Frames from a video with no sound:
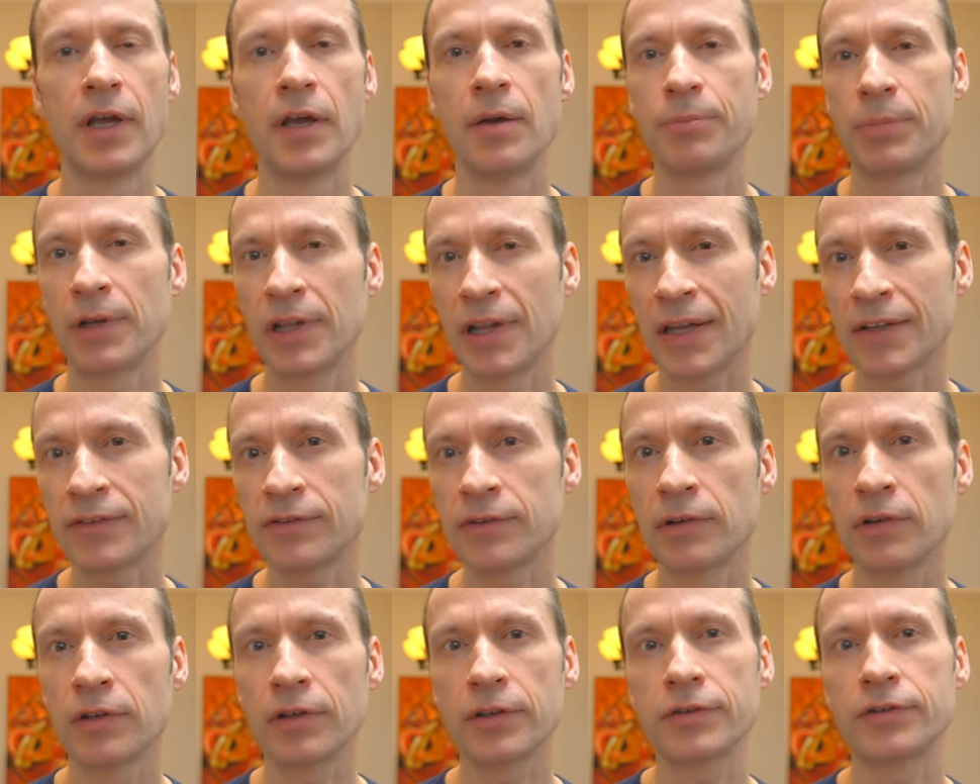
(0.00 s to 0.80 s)
But
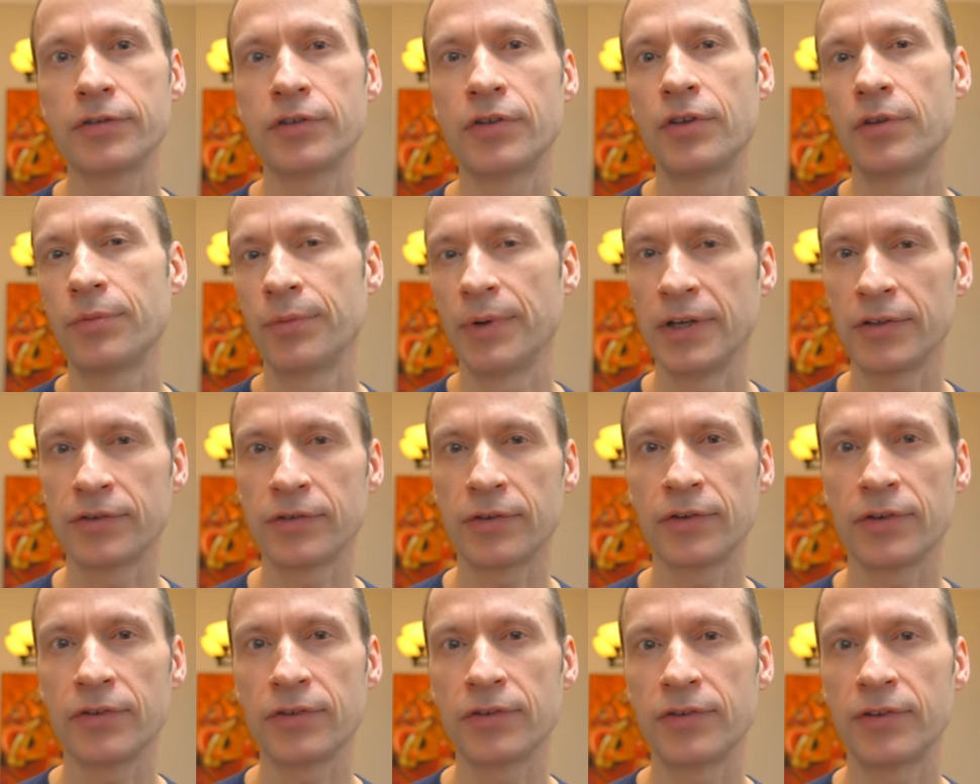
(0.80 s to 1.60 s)
let's look to the
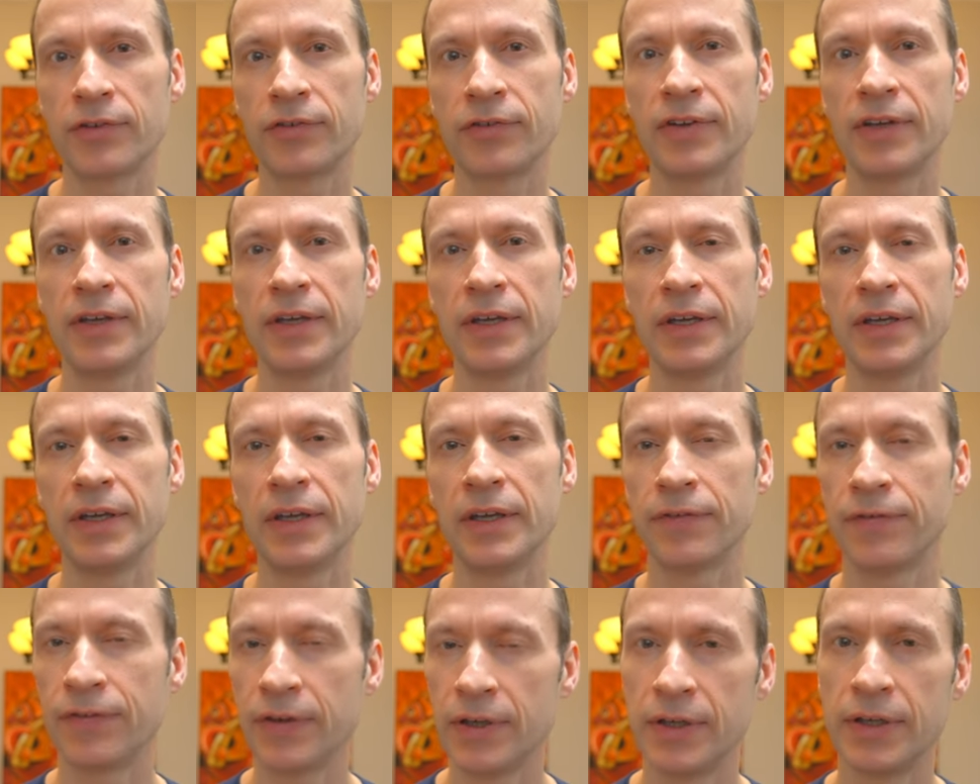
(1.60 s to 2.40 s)
research to see
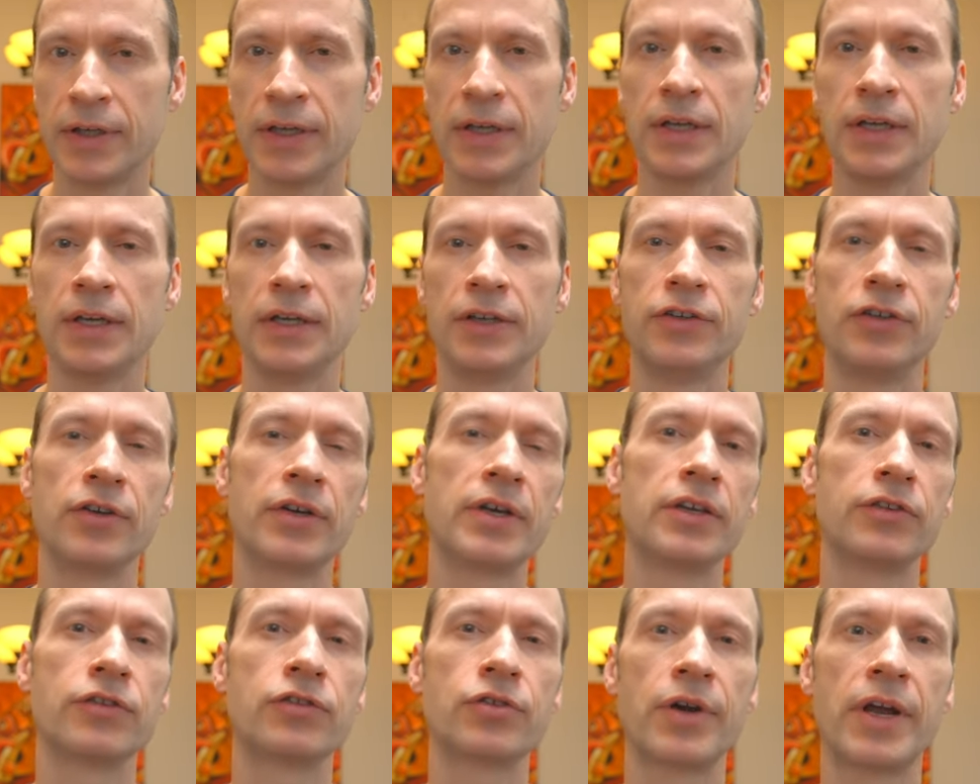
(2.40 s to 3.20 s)
if indeed you
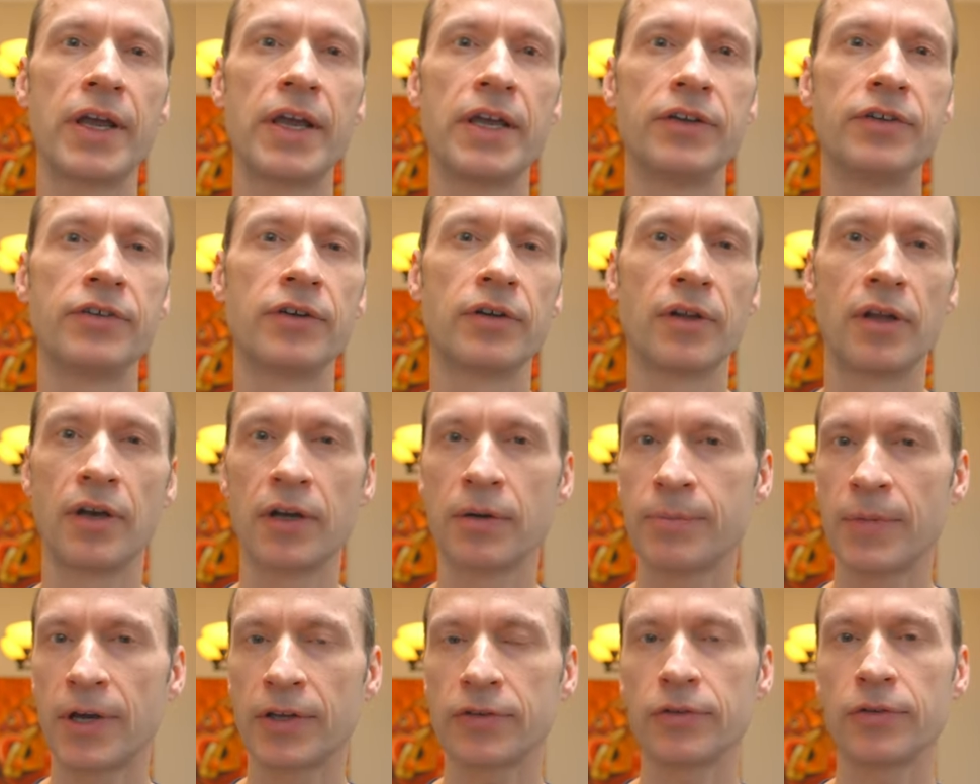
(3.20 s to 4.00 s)
can train your lung
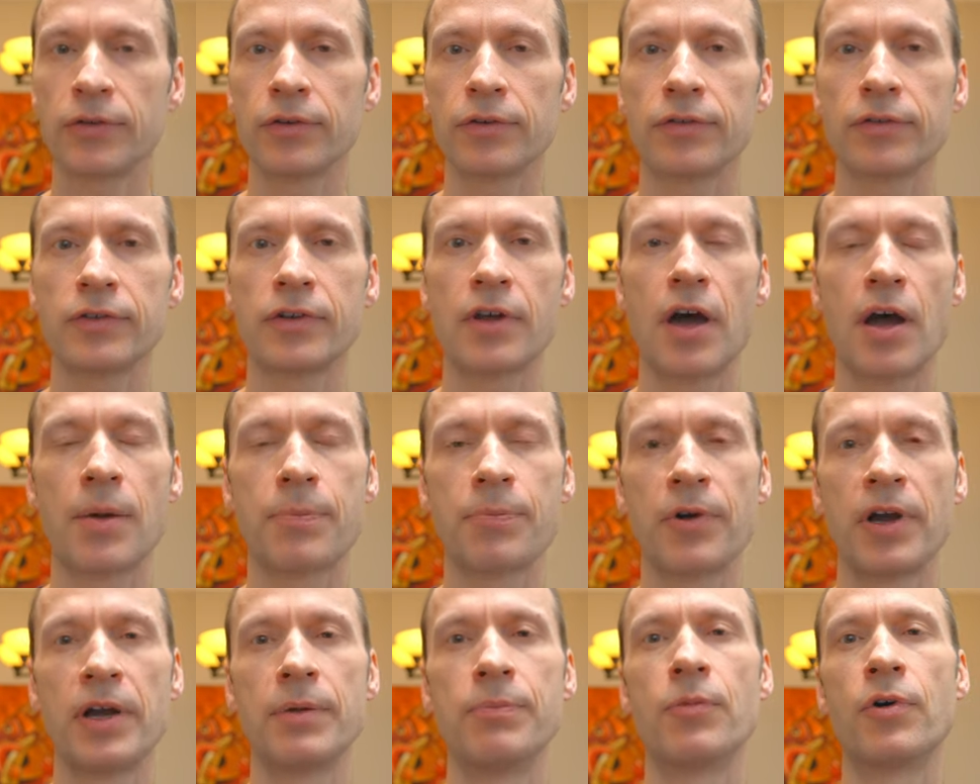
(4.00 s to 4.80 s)
muscles to
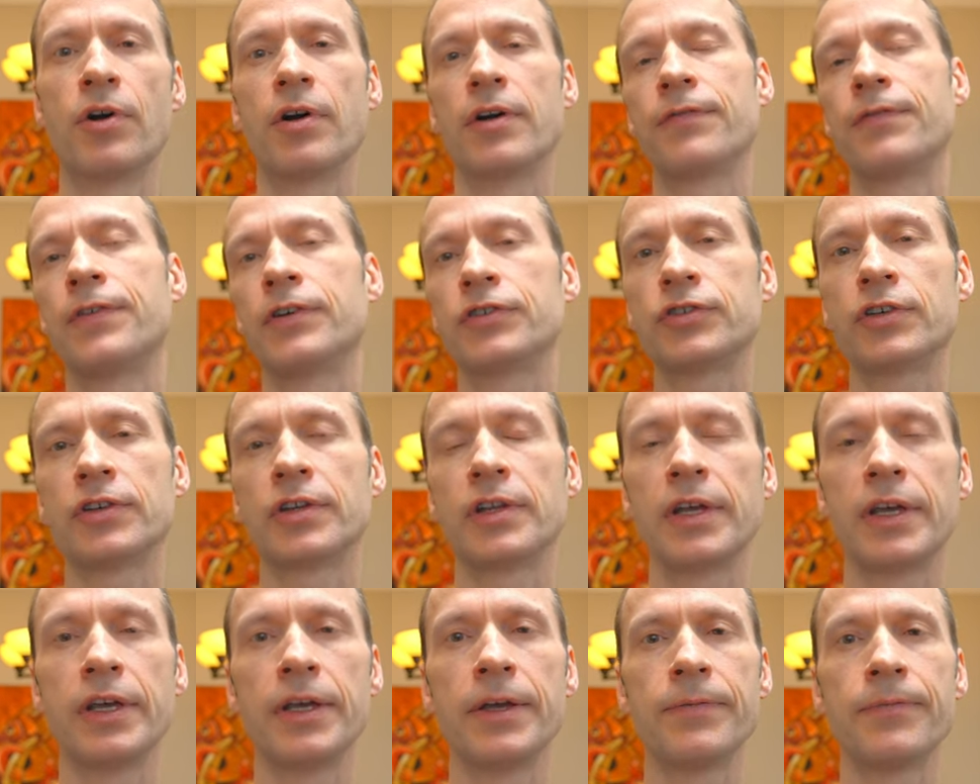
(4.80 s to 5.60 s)
operate more
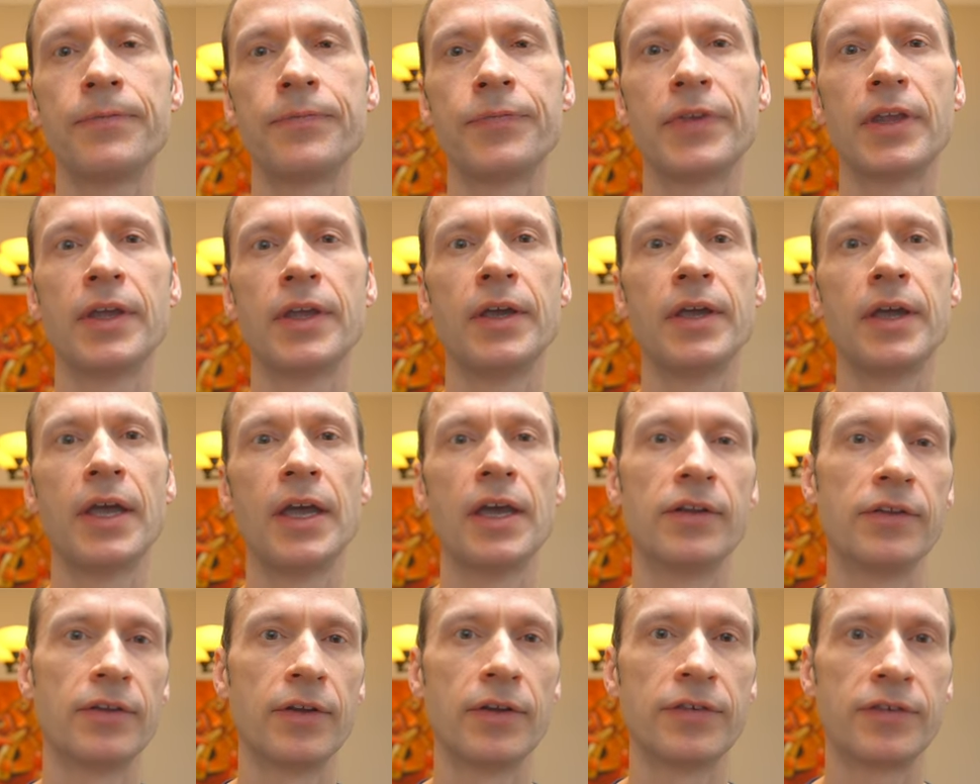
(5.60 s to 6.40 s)
efficiently
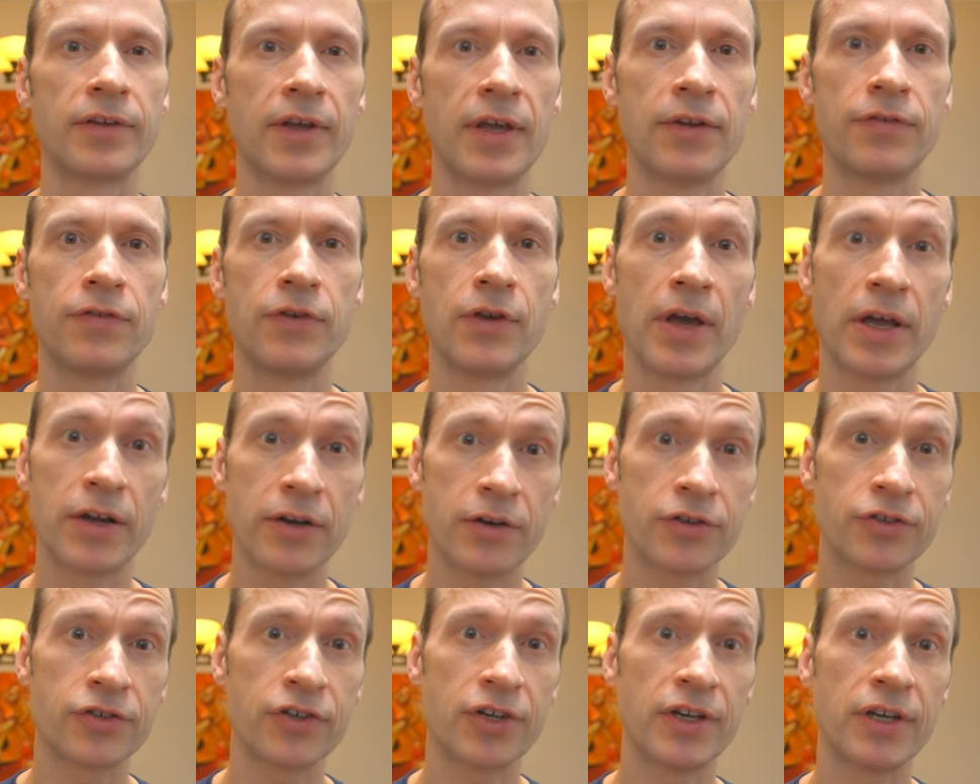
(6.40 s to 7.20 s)
and save you
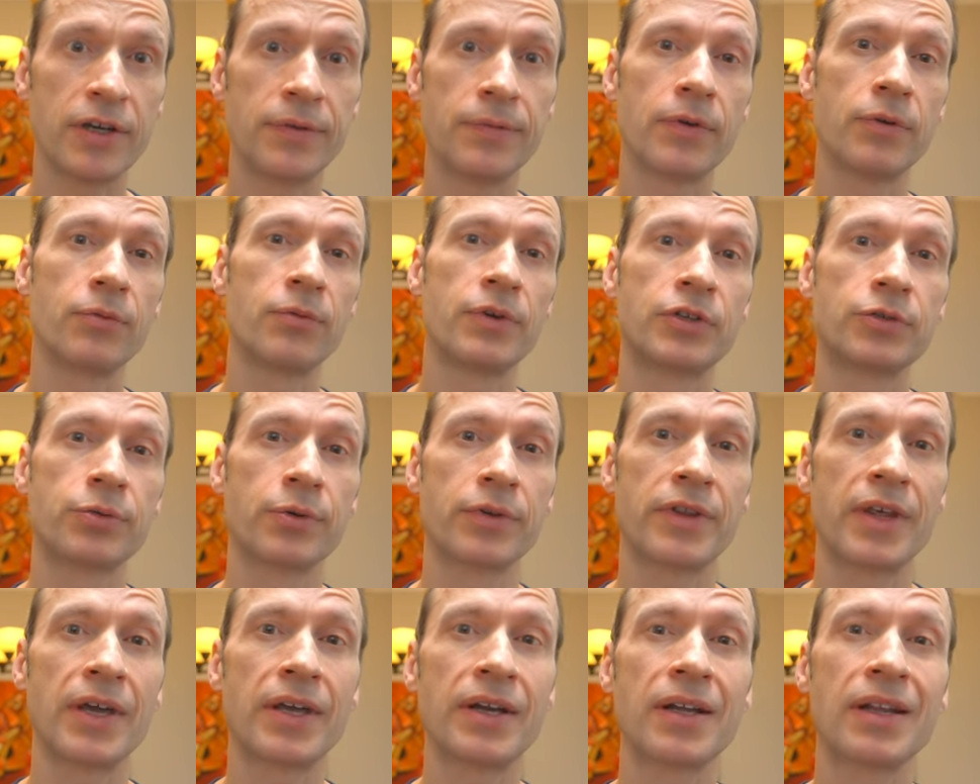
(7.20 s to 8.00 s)
energy, which will
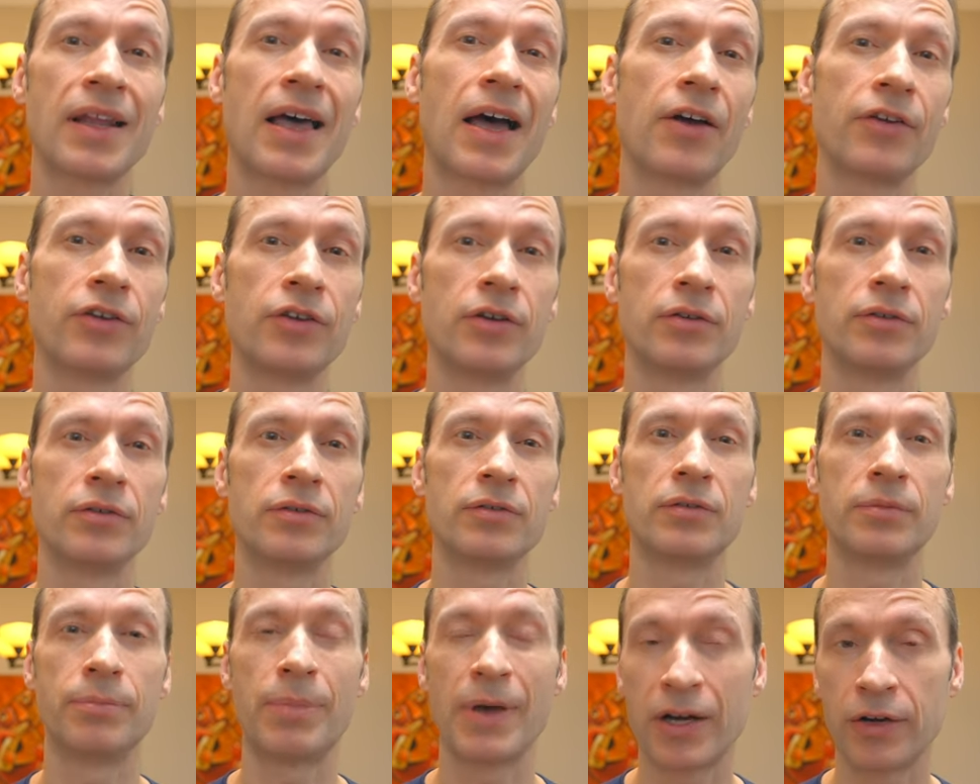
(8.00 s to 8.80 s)
then allow you
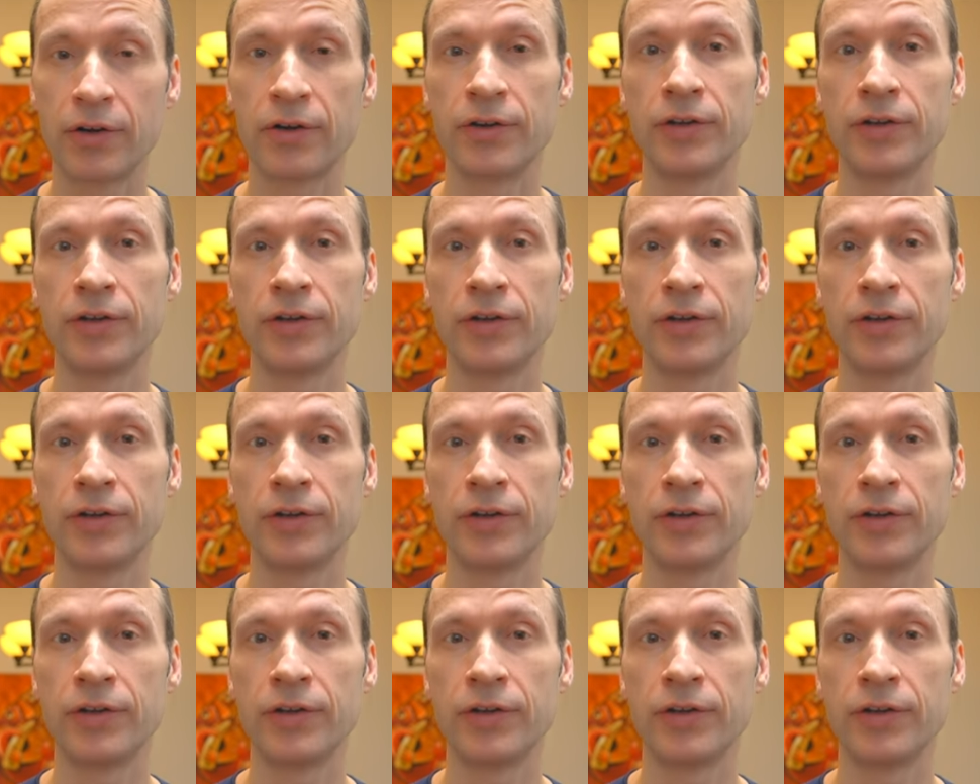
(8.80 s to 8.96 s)
to better